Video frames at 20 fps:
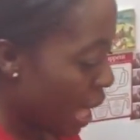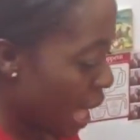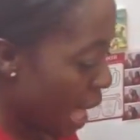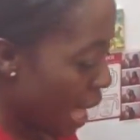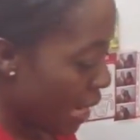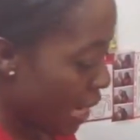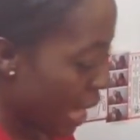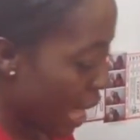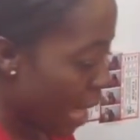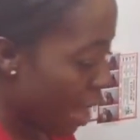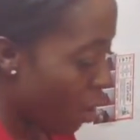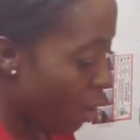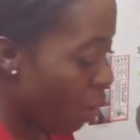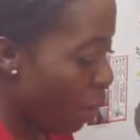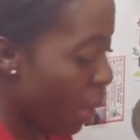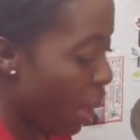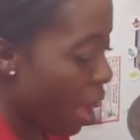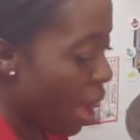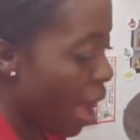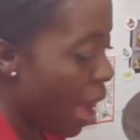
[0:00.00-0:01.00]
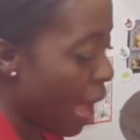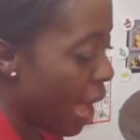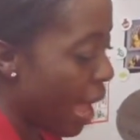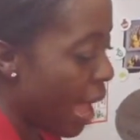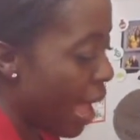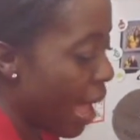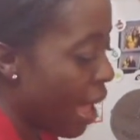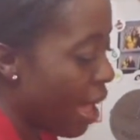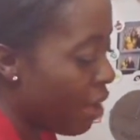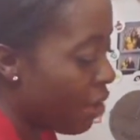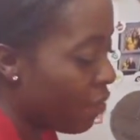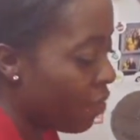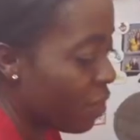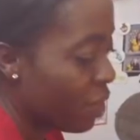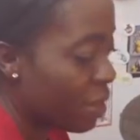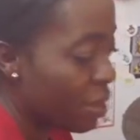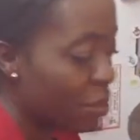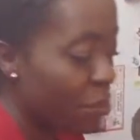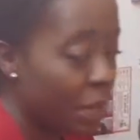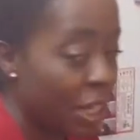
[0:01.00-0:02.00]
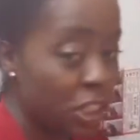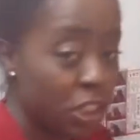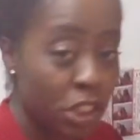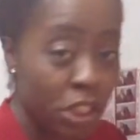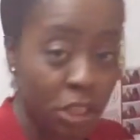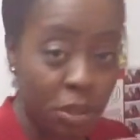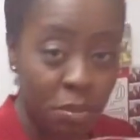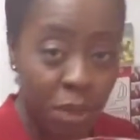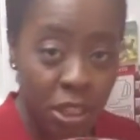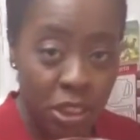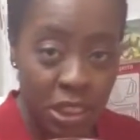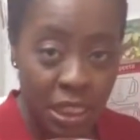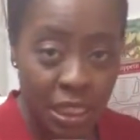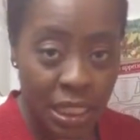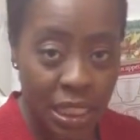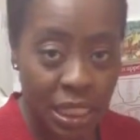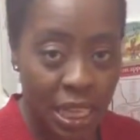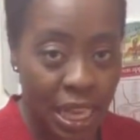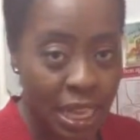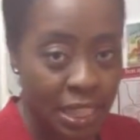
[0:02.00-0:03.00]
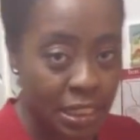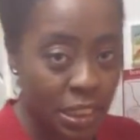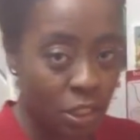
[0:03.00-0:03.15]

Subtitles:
And now I have my chilled martini glass.